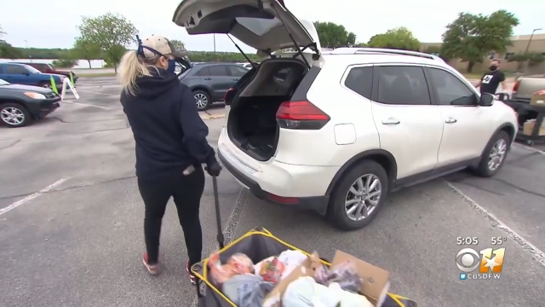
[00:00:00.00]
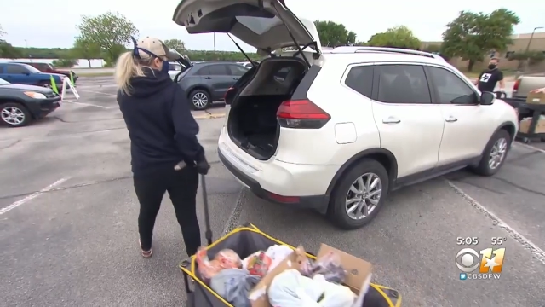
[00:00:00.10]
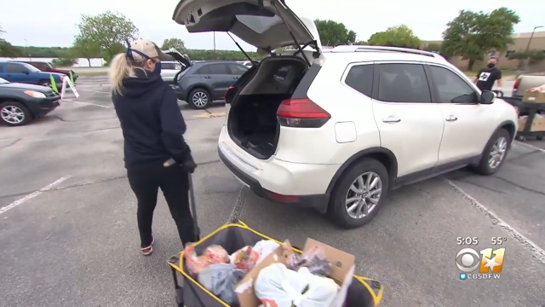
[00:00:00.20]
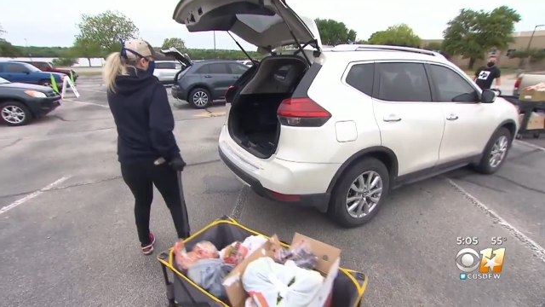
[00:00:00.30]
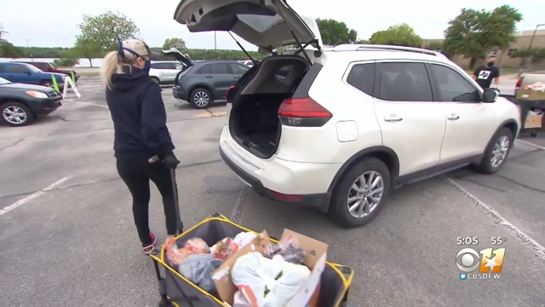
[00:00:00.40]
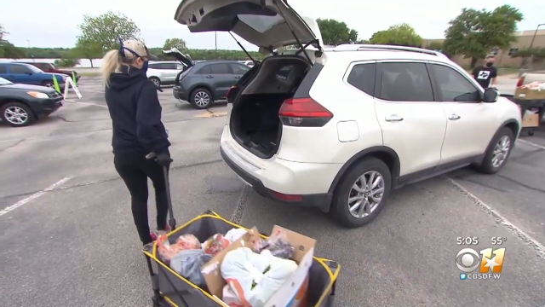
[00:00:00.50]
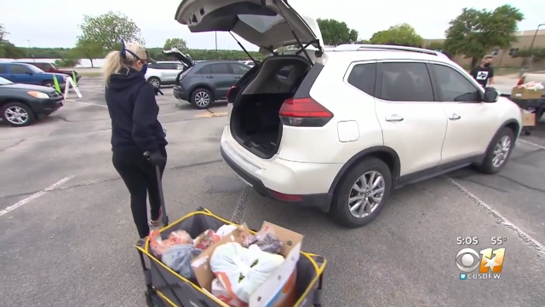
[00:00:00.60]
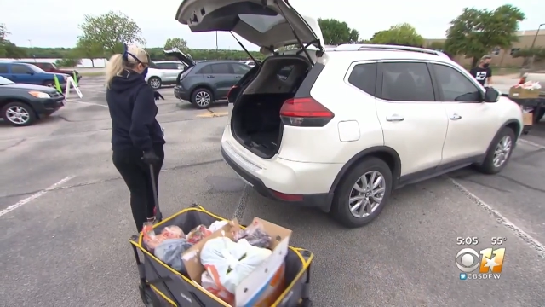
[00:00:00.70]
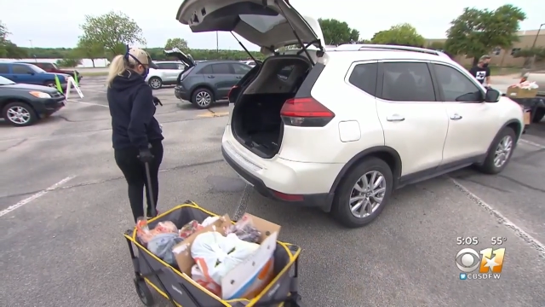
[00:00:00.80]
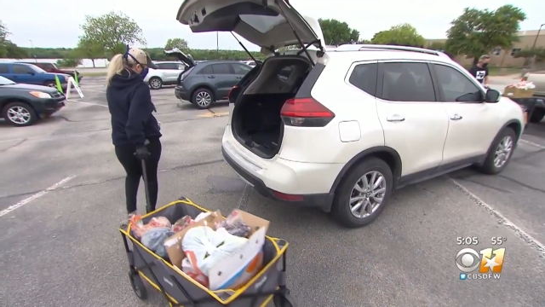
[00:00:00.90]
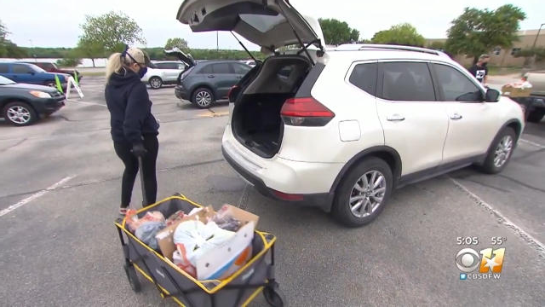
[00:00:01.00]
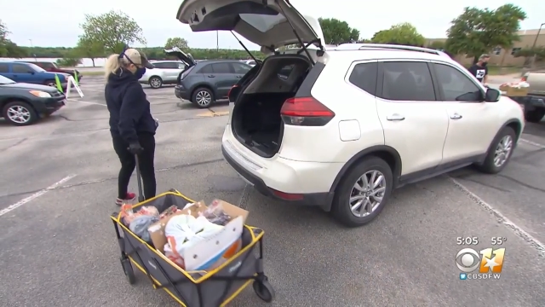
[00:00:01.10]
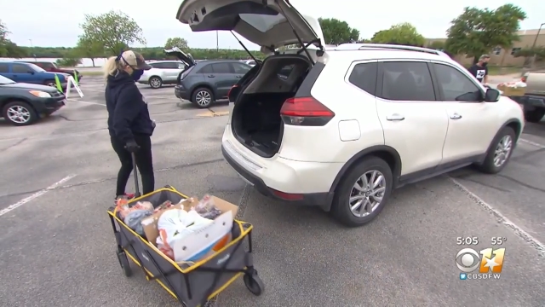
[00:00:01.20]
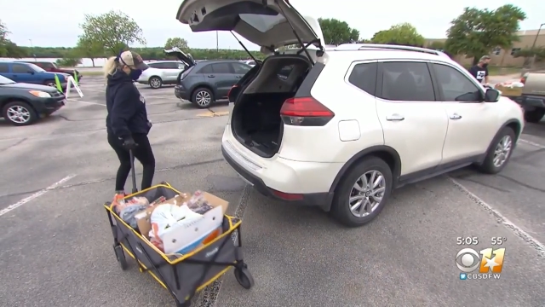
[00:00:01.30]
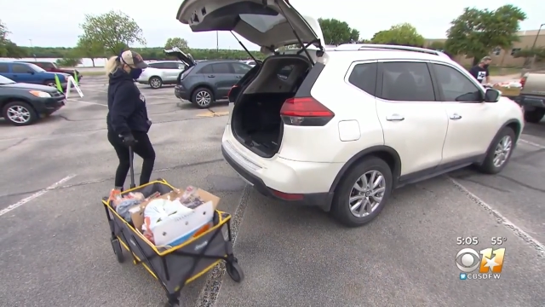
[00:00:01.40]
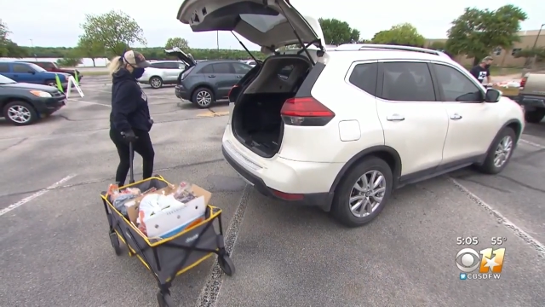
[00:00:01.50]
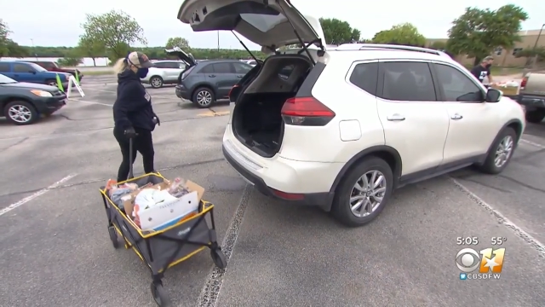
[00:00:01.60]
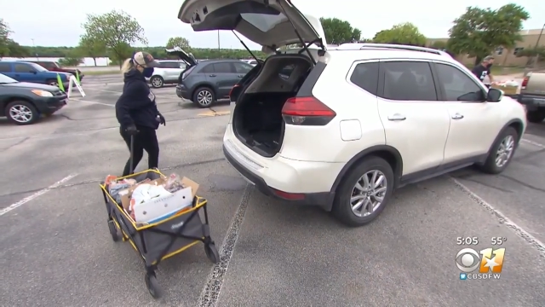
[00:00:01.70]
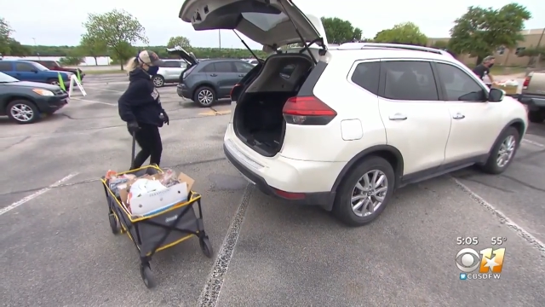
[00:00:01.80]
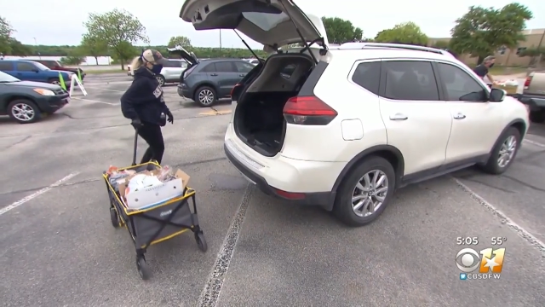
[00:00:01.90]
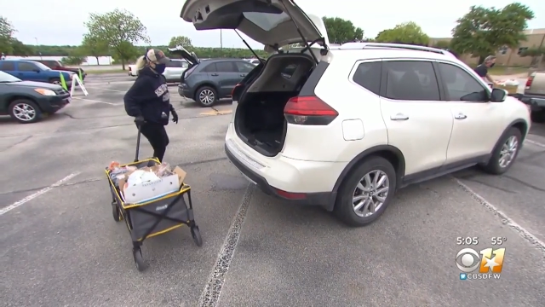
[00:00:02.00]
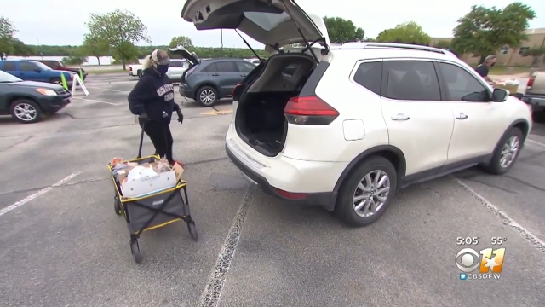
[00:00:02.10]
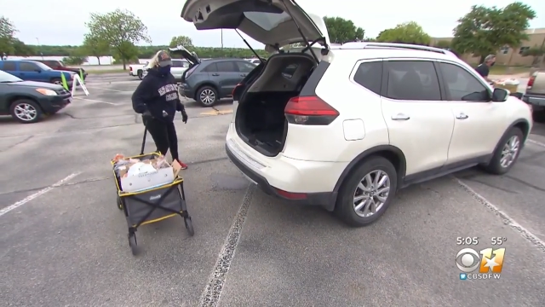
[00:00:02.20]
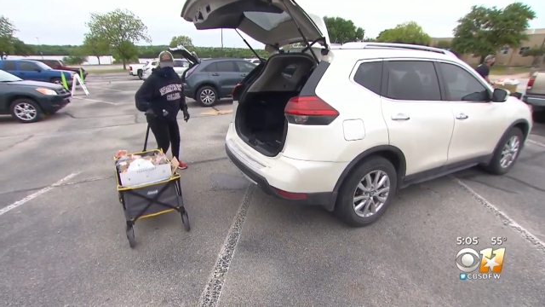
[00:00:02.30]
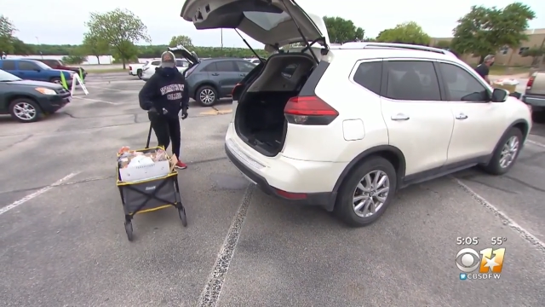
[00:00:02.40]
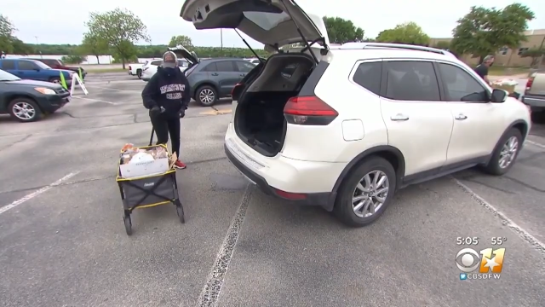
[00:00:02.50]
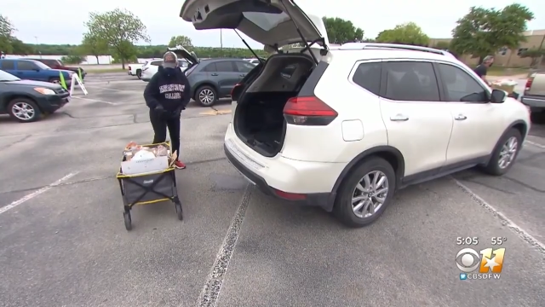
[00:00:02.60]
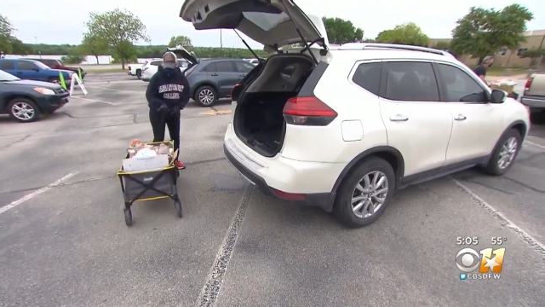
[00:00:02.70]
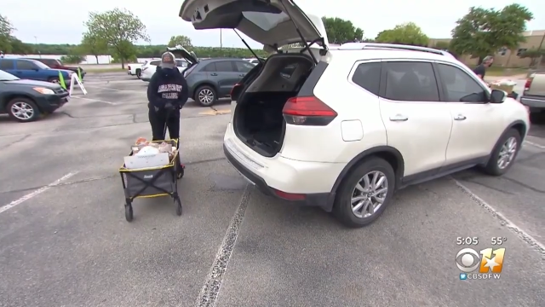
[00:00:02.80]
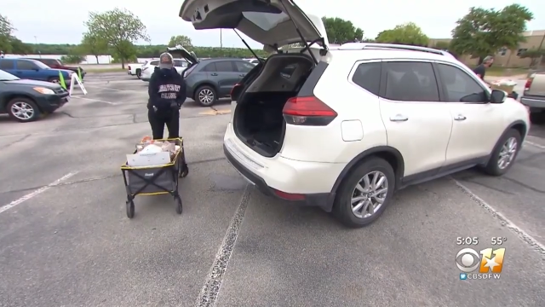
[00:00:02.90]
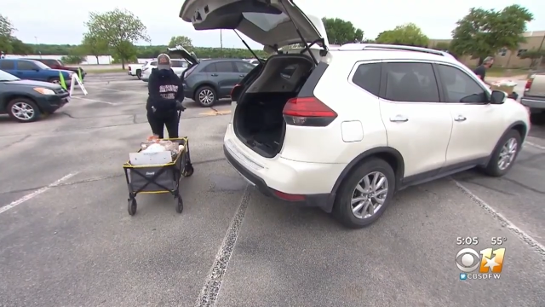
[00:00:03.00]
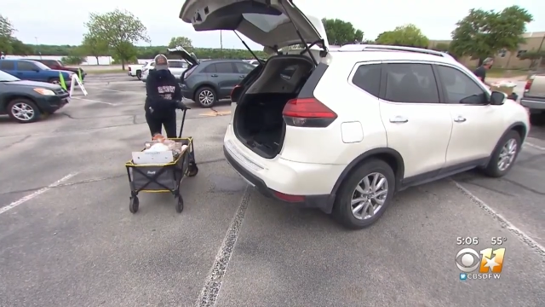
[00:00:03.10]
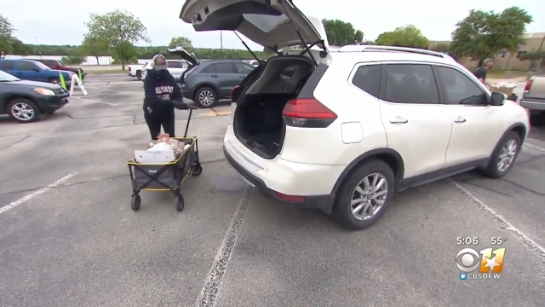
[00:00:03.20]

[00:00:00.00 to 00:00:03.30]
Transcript: [unreadable: no face in view]